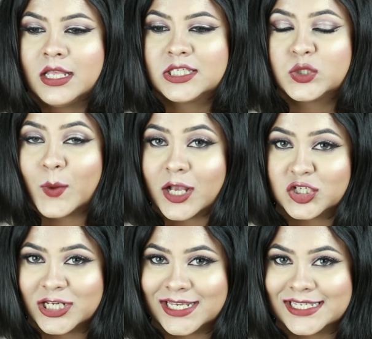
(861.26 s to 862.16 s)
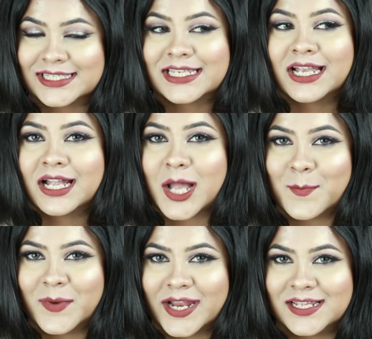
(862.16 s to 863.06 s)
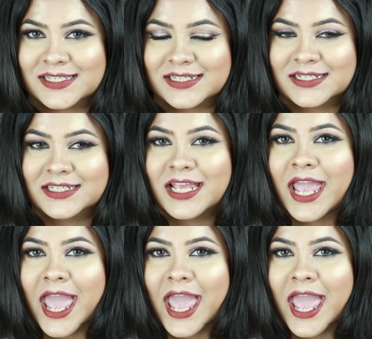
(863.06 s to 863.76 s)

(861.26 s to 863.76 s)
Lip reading: swatches, comparison,